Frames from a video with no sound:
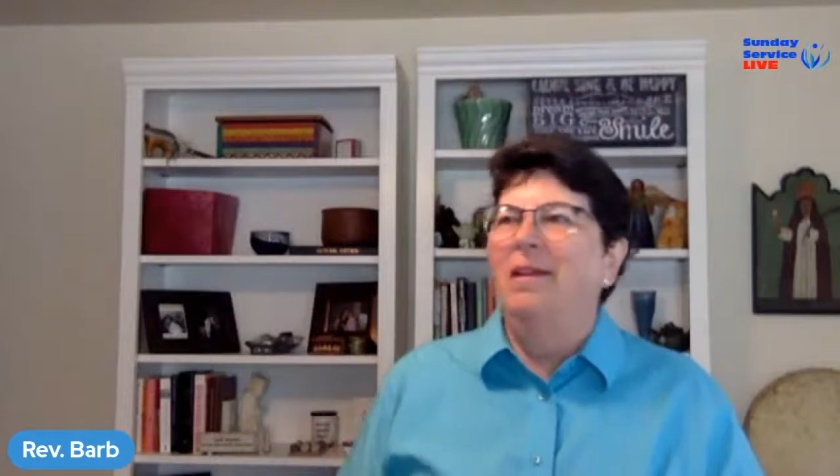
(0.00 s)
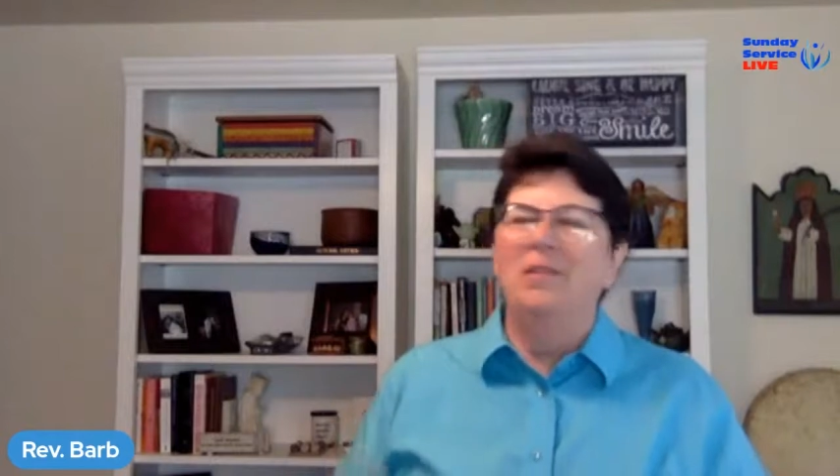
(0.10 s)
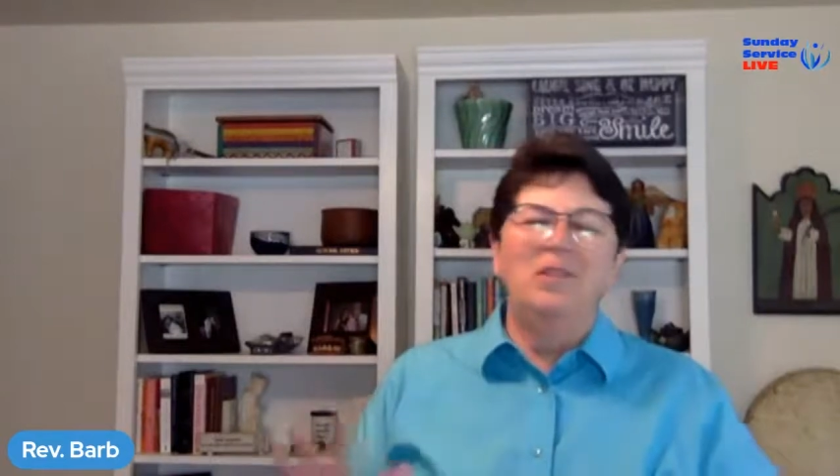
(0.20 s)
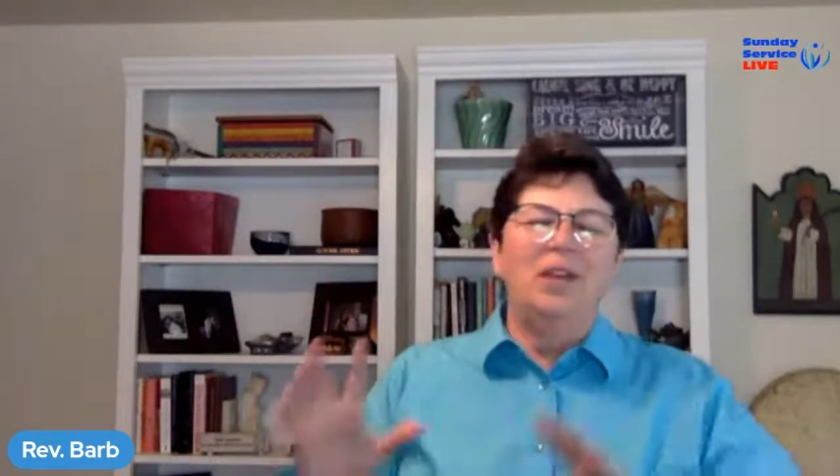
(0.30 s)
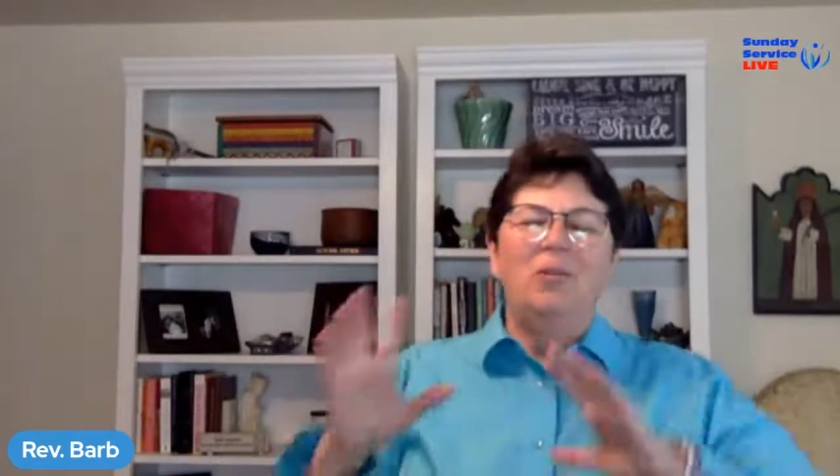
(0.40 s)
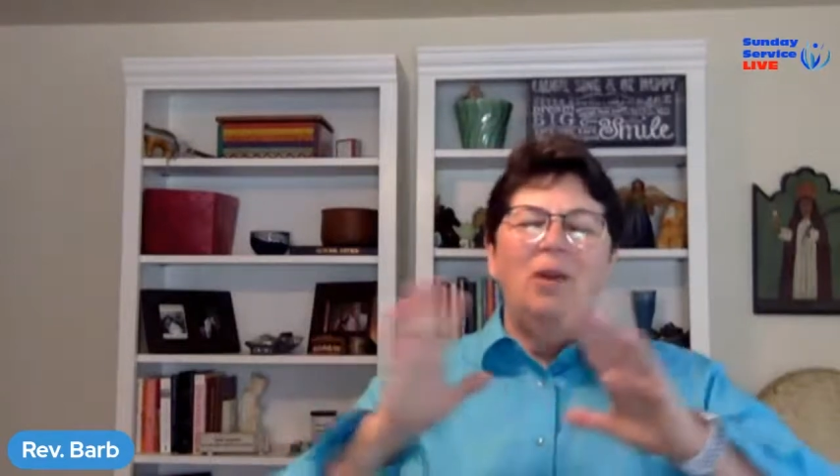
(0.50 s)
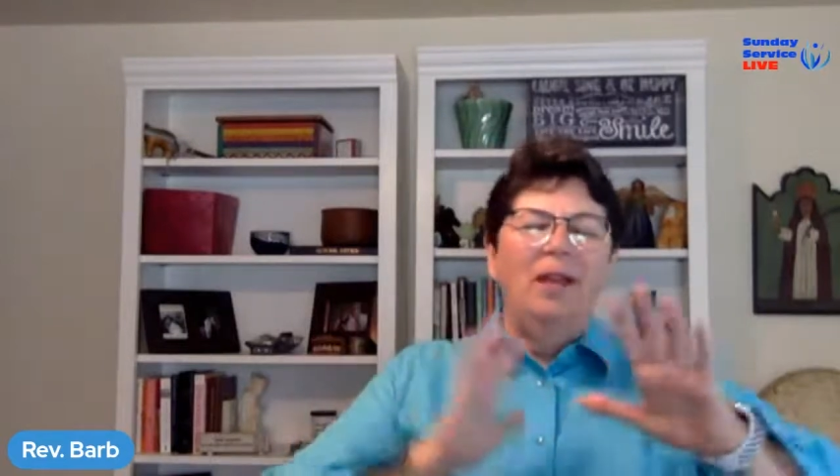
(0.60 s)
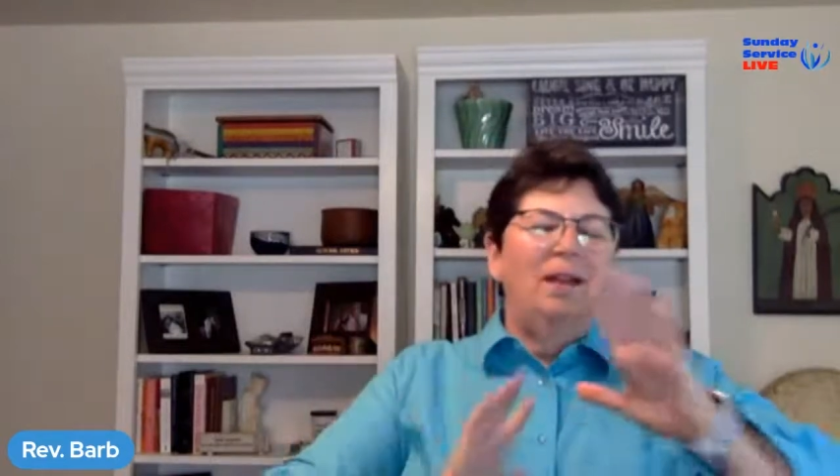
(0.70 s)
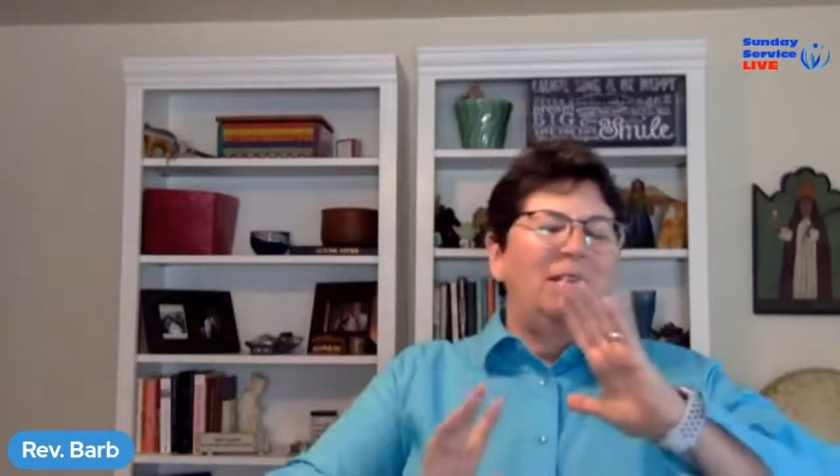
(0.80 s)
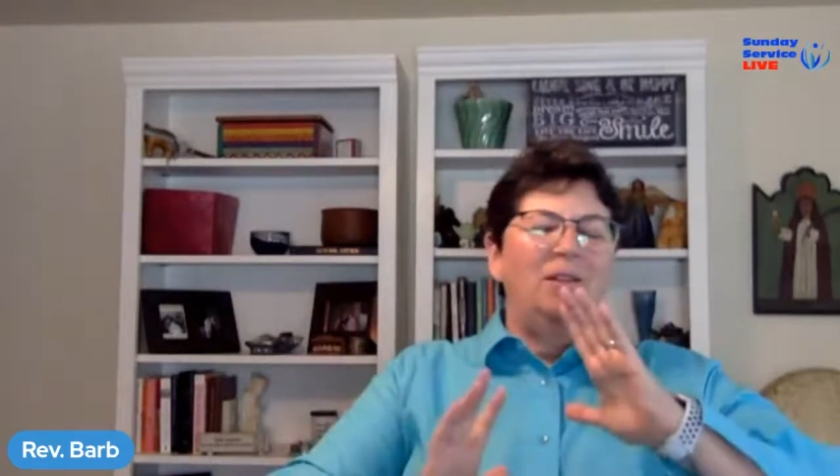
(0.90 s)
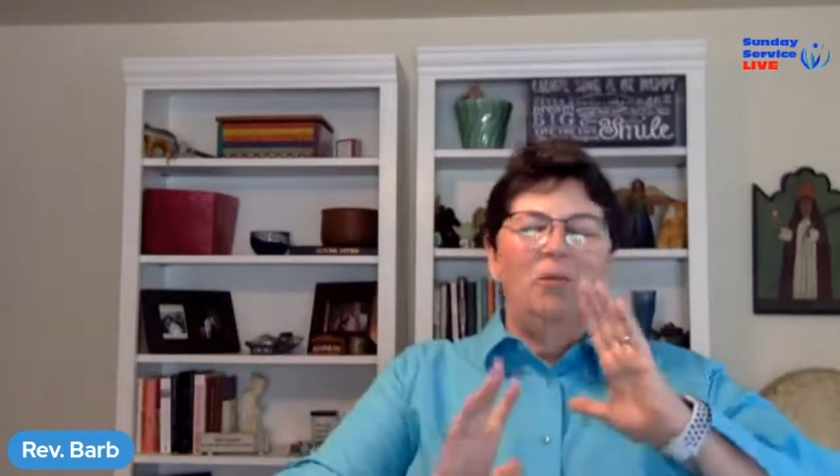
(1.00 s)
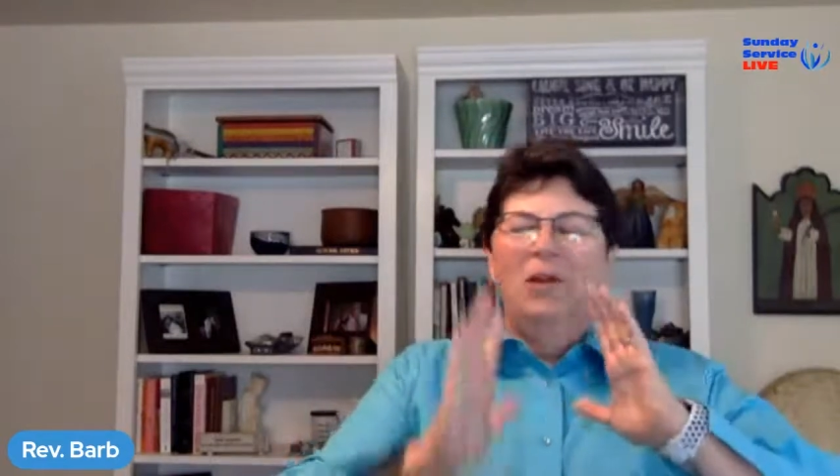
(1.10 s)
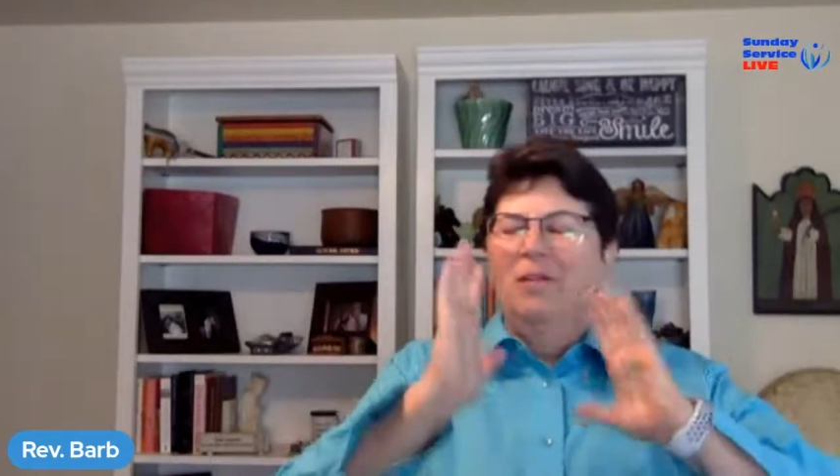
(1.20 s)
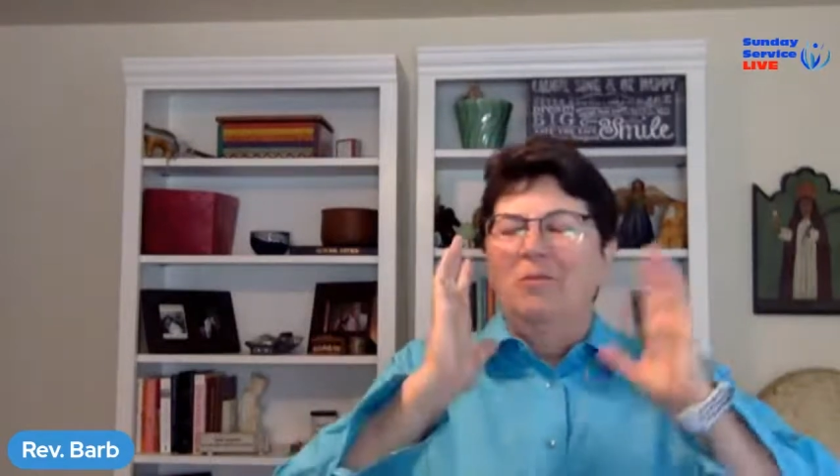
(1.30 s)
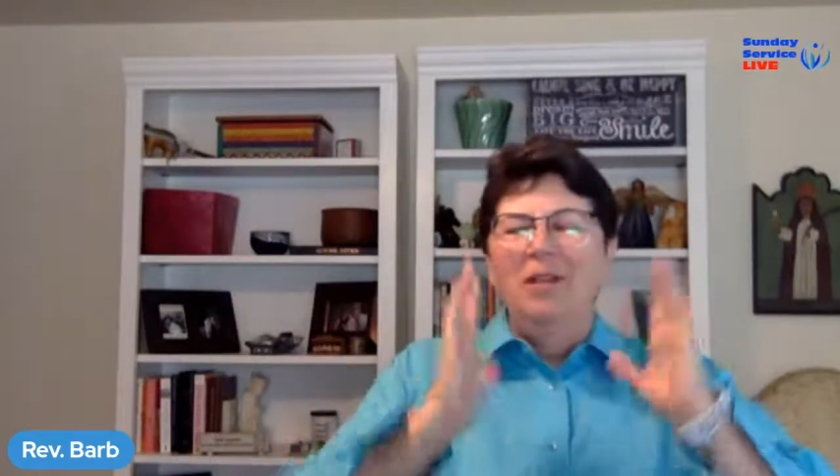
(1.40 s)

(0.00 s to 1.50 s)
and I was like, wait, you know what?